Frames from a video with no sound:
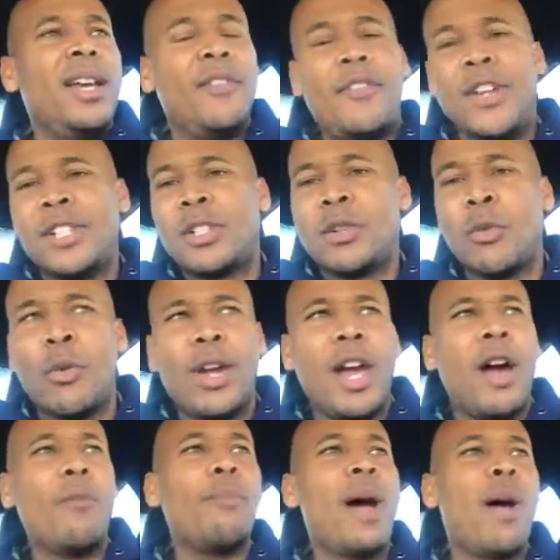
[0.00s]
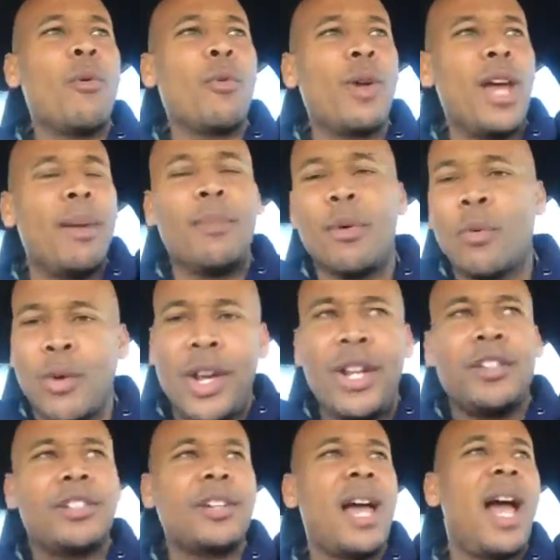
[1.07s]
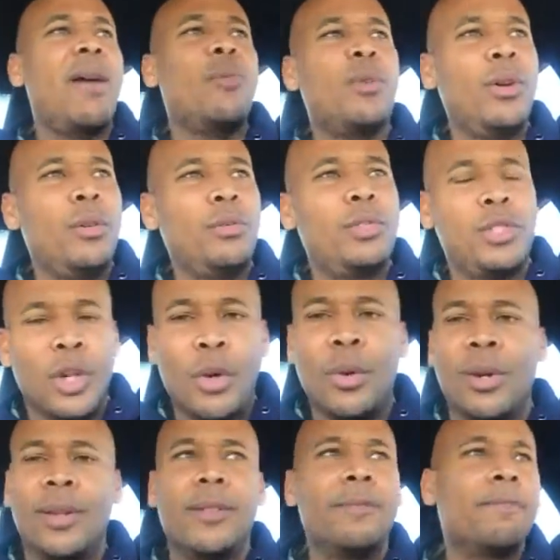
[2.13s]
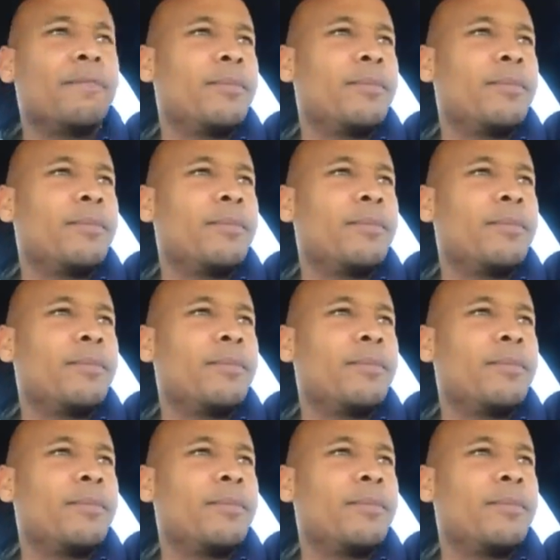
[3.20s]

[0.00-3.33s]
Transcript: If it's around my realm of reach, I will do it.